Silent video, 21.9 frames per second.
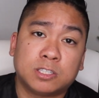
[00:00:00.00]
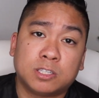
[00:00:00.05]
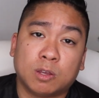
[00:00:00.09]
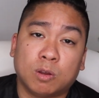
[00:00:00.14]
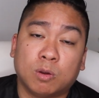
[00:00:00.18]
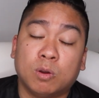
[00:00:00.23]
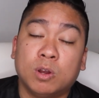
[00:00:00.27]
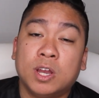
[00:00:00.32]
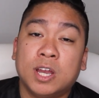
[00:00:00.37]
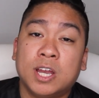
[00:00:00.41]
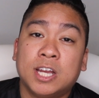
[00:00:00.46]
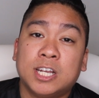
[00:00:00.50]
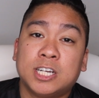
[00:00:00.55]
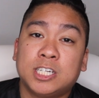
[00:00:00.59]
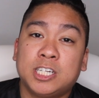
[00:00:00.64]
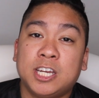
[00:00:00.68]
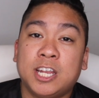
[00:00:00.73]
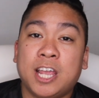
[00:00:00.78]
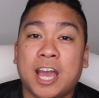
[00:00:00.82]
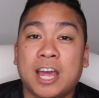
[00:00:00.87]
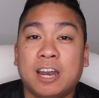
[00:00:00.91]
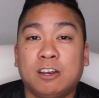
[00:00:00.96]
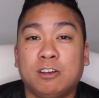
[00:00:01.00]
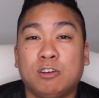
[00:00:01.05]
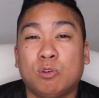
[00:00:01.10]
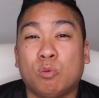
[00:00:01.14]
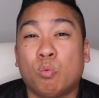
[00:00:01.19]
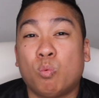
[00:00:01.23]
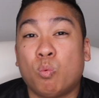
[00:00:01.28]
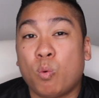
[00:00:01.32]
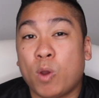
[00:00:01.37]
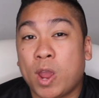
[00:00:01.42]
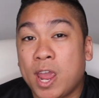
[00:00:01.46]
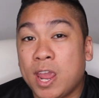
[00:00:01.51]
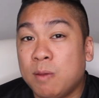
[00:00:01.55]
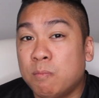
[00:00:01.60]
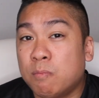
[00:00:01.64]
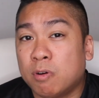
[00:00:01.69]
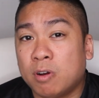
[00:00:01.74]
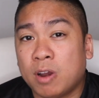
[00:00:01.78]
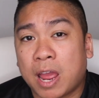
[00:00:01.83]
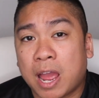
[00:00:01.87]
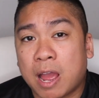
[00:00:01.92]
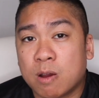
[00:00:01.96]
So she had to do way
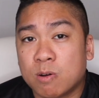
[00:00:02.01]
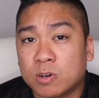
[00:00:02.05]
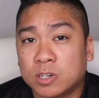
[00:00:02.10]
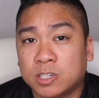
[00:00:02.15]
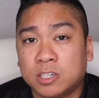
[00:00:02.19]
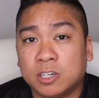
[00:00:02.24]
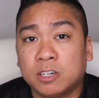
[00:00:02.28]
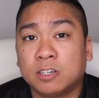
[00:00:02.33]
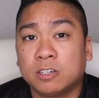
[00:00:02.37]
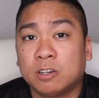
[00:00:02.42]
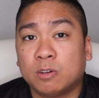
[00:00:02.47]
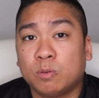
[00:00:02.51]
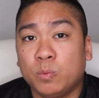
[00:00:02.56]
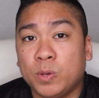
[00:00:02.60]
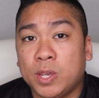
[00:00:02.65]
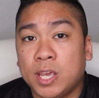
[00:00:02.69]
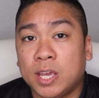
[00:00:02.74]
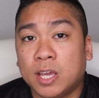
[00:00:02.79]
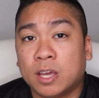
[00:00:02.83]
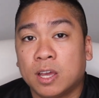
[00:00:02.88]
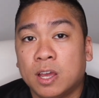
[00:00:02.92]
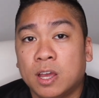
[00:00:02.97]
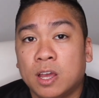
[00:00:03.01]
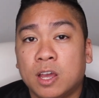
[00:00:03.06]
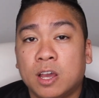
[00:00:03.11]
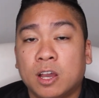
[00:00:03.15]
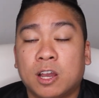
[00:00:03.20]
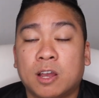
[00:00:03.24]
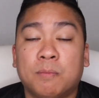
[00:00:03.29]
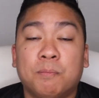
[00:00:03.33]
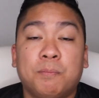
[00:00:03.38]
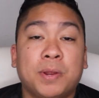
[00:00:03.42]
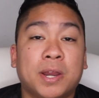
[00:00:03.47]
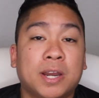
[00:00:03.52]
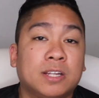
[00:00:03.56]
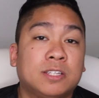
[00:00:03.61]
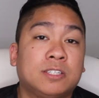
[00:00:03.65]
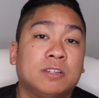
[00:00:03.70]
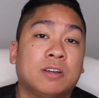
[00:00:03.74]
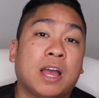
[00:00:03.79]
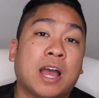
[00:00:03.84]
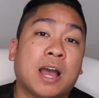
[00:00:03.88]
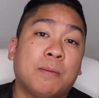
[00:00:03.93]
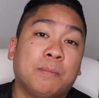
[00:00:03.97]
more hours during the week compared
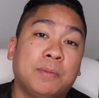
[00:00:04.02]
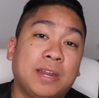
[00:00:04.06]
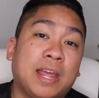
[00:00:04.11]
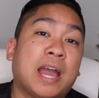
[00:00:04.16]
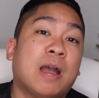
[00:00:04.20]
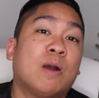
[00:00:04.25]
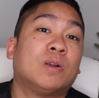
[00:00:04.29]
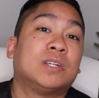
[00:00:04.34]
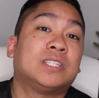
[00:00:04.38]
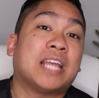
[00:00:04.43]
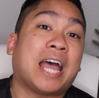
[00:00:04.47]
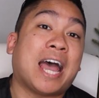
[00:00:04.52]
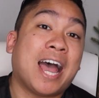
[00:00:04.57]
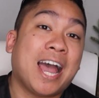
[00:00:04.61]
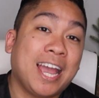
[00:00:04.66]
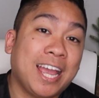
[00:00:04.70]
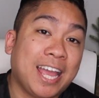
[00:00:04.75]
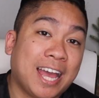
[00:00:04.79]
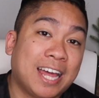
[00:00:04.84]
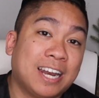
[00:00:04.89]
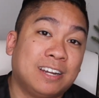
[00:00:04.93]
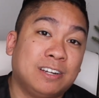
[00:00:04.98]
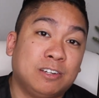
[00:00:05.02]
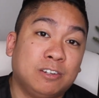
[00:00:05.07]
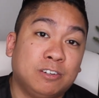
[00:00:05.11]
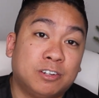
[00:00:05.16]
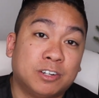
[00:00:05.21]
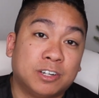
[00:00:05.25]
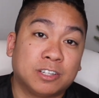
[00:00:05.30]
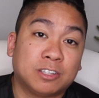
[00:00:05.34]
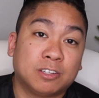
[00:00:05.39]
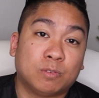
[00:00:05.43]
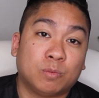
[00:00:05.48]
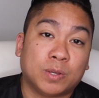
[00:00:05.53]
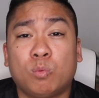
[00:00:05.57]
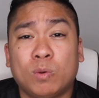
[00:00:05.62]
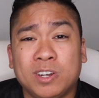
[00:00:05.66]
to how many hours I had to do during the week.